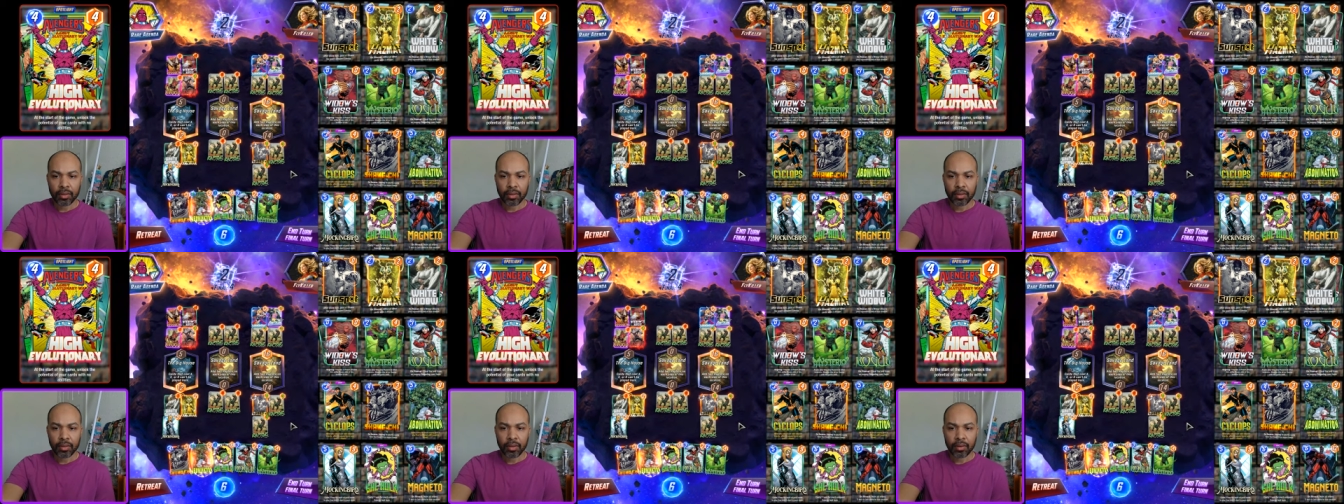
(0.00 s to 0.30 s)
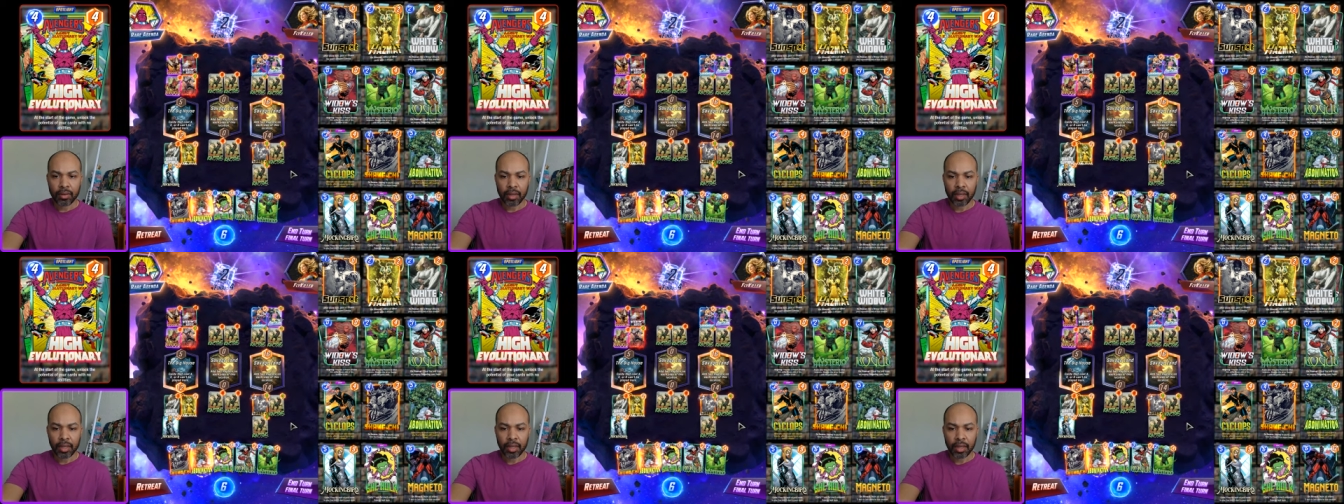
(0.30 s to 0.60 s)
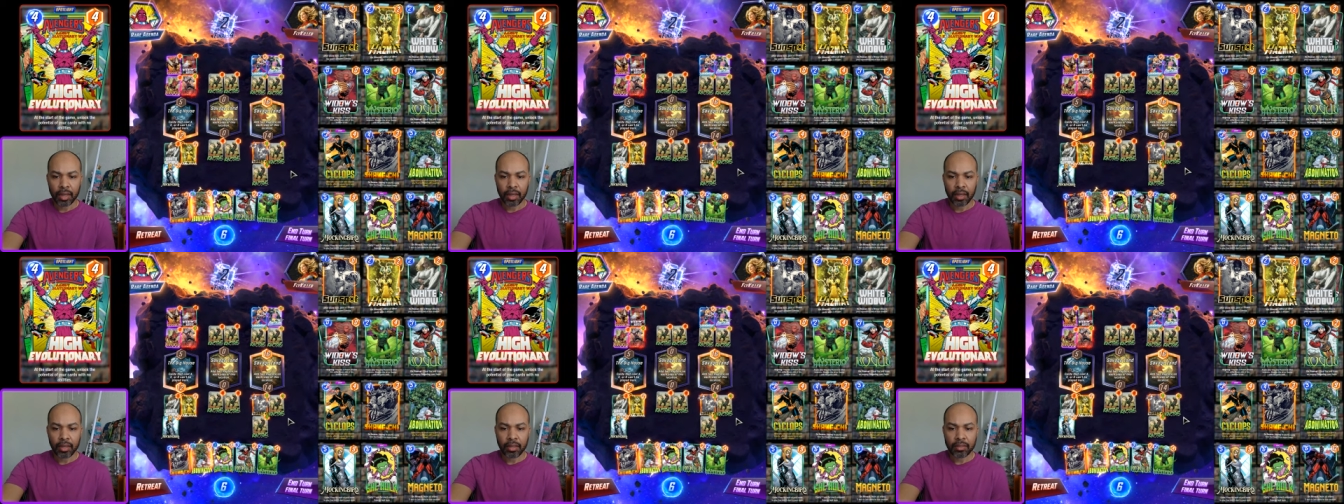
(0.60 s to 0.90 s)

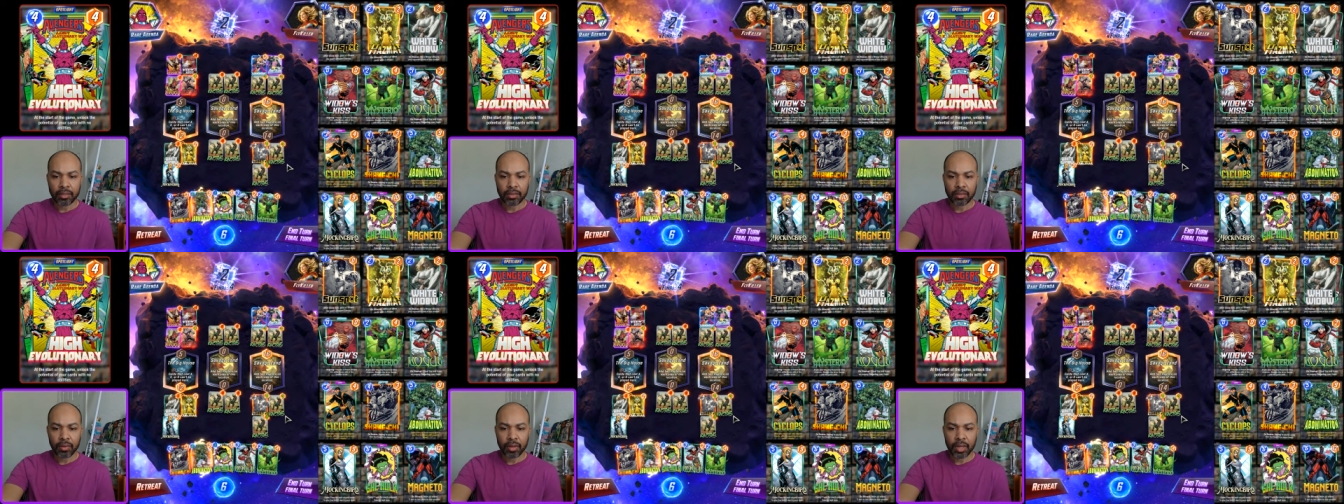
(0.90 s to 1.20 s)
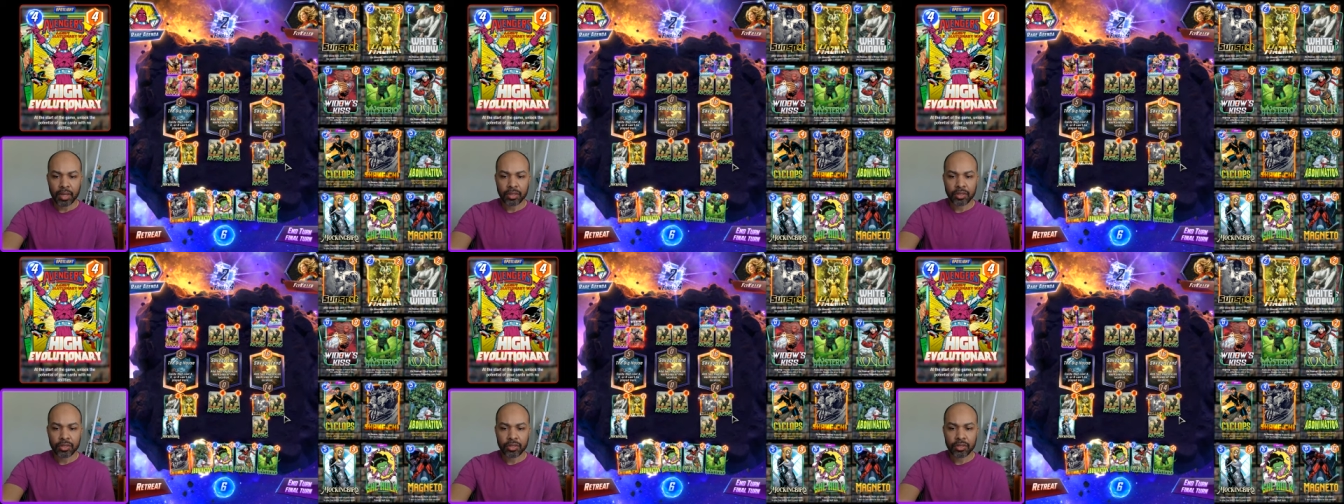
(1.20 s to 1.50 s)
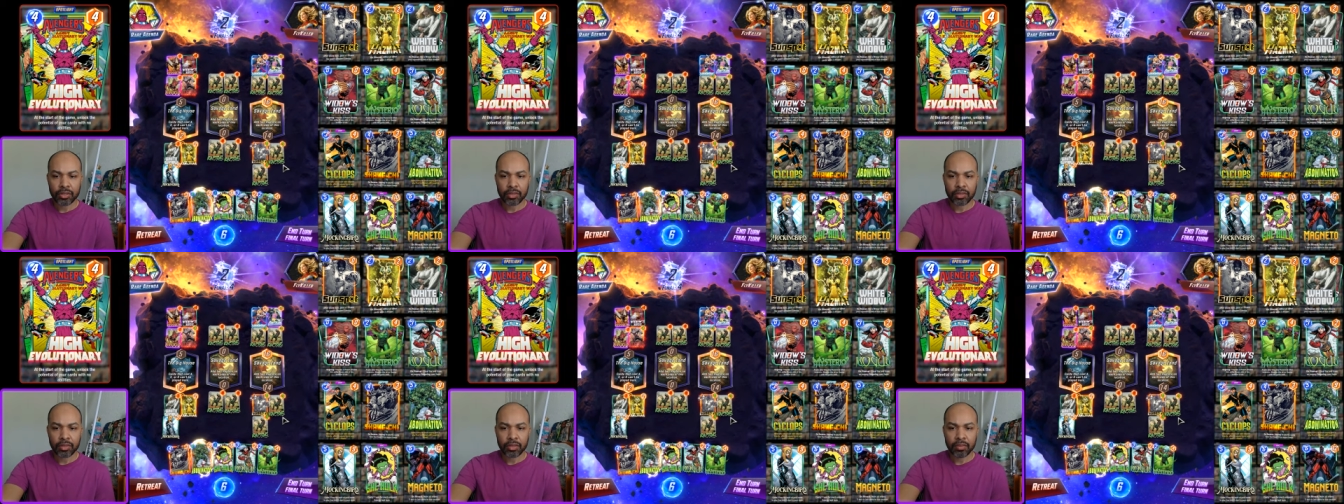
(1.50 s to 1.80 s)
Okay, so I
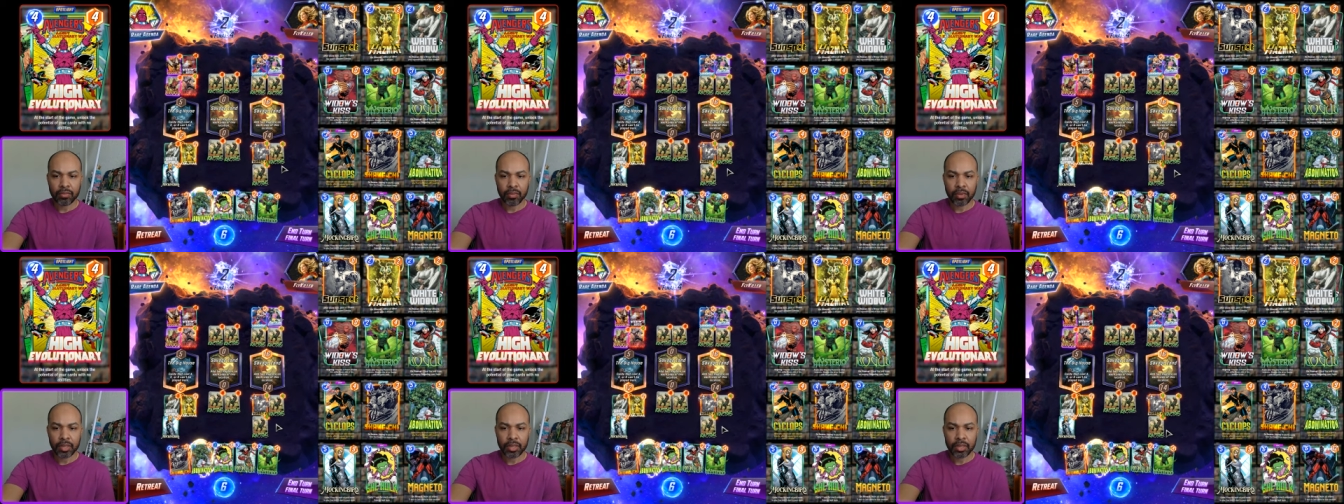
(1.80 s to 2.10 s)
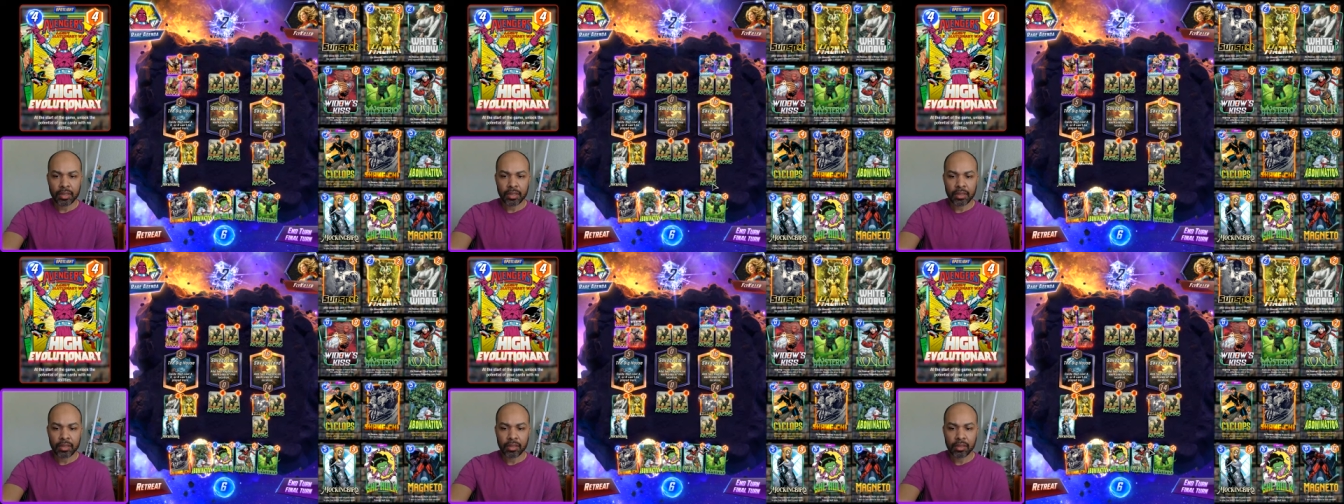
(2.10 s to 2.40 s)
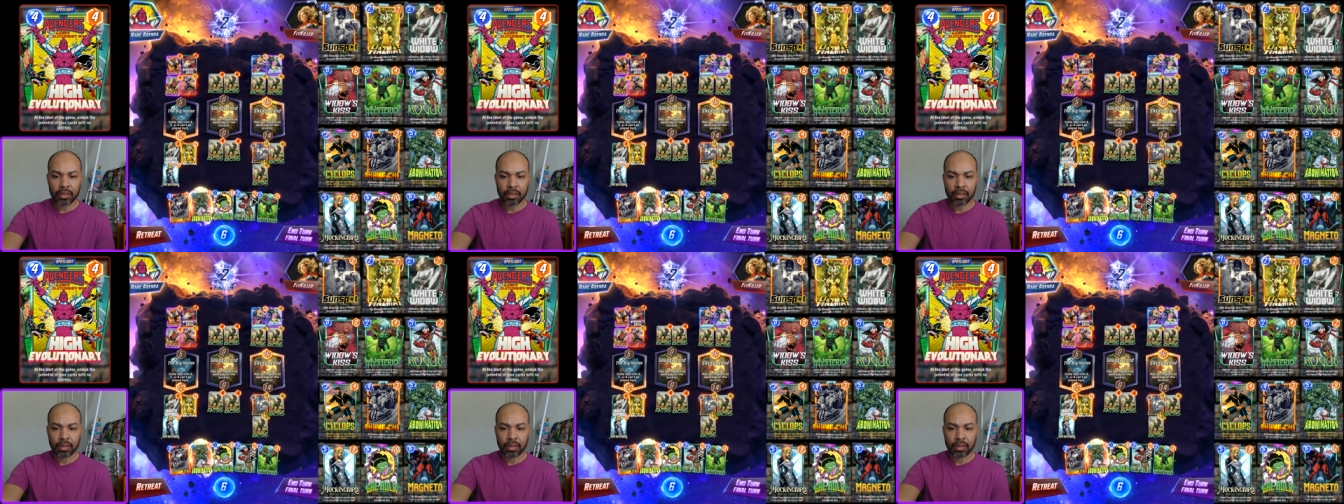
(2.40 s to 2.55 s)
should win.